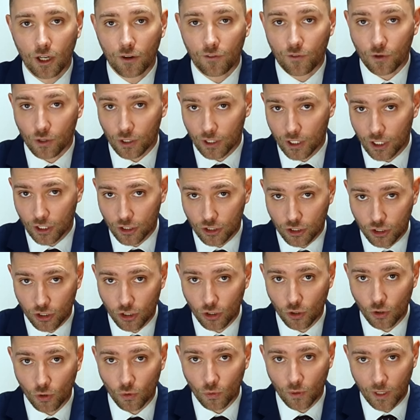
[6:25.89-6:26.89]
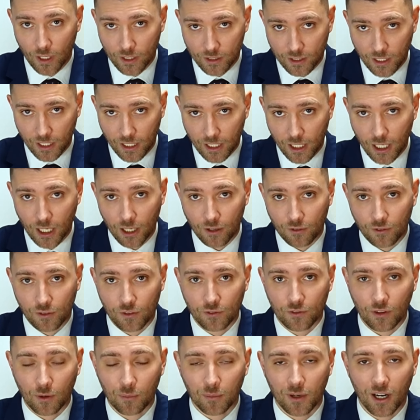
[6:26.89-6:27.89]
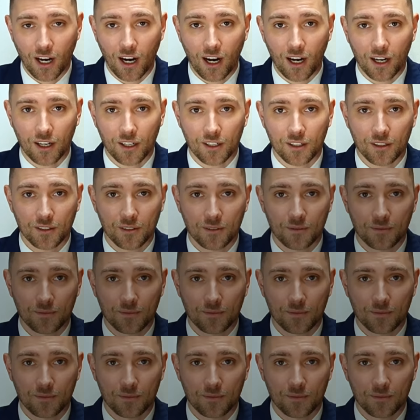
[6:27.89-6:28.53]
for this too is a gift from God.